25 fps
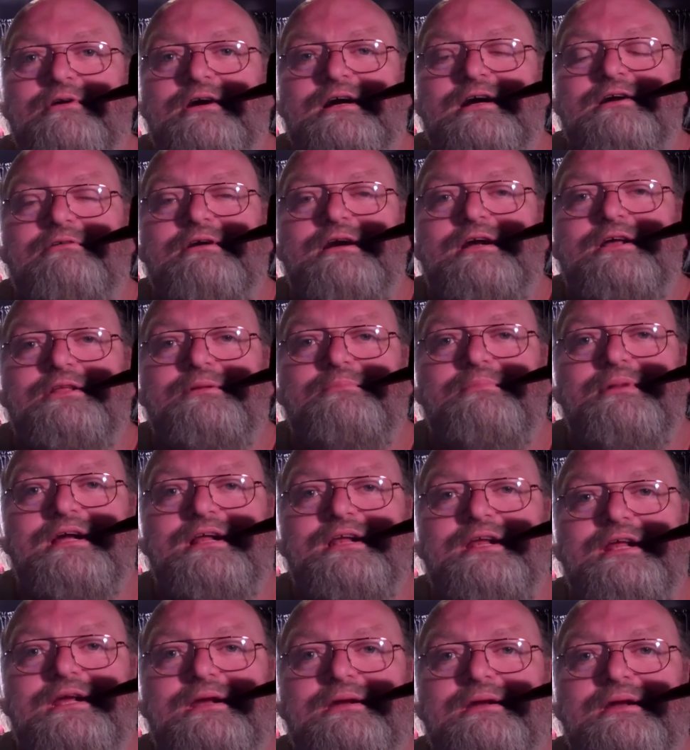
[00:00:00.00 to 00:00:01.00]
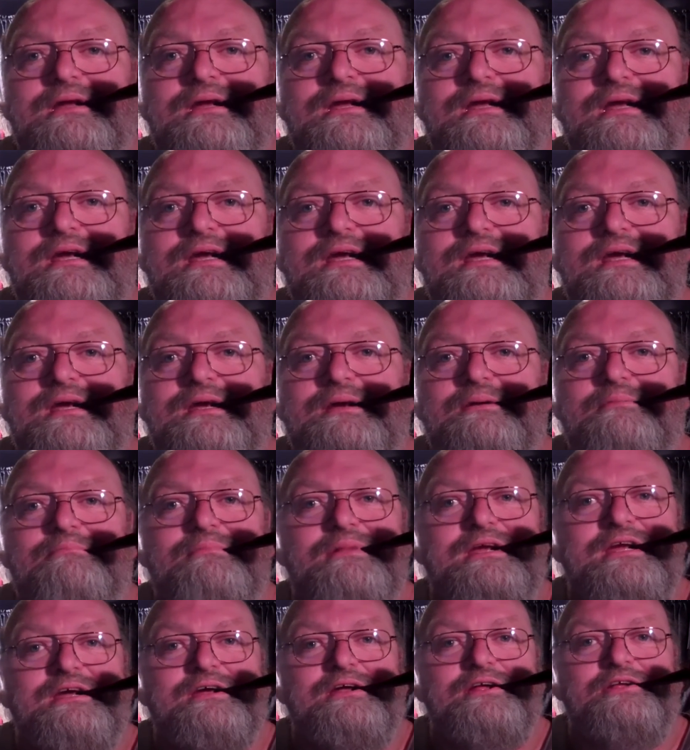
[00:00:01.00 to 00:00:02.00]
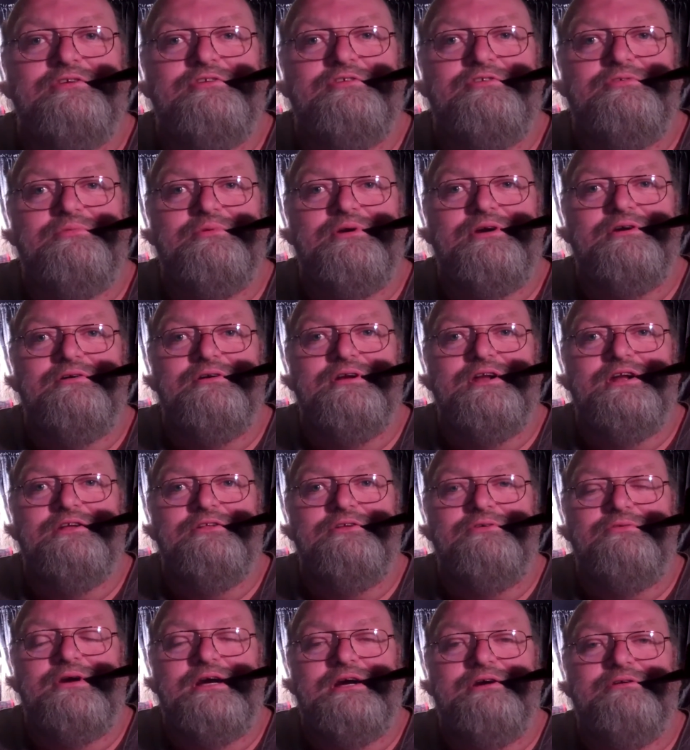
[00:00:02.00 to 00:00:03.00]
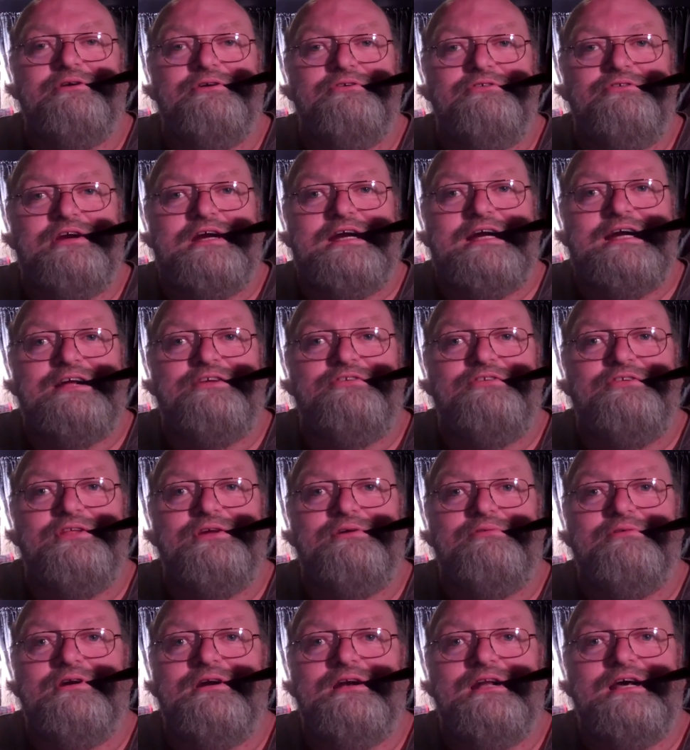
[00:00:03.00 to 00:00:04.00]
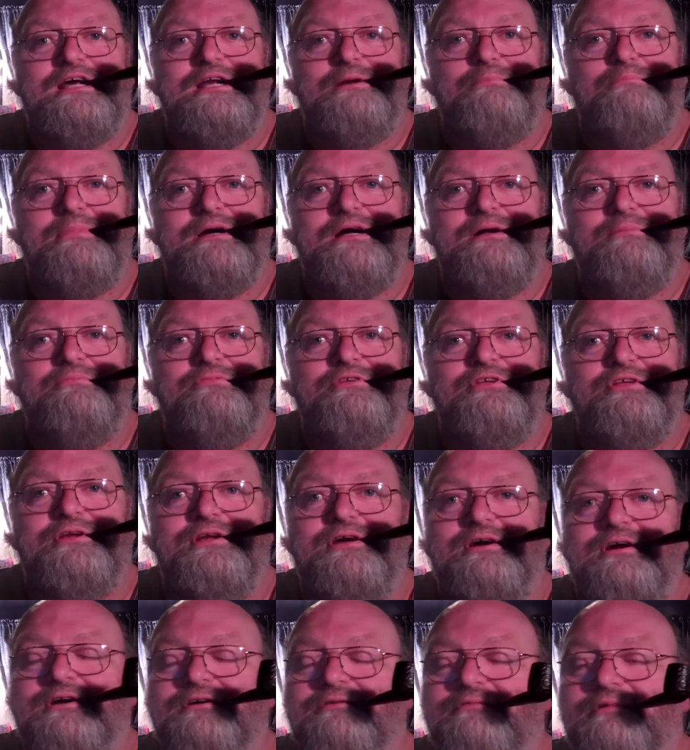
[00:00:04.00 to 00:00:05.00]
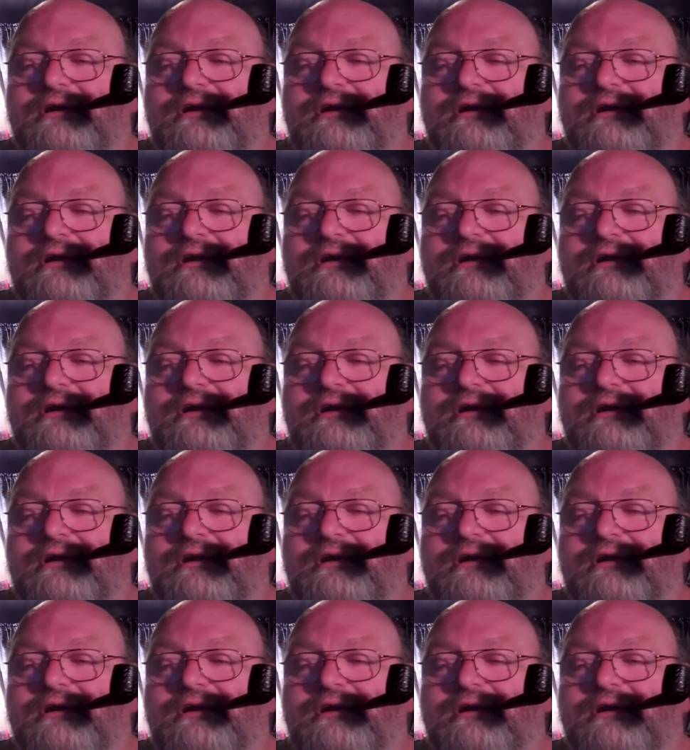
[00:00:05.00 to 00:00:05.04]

walk around the building, because we were near the railroad tracks and there were a lot of bums that hung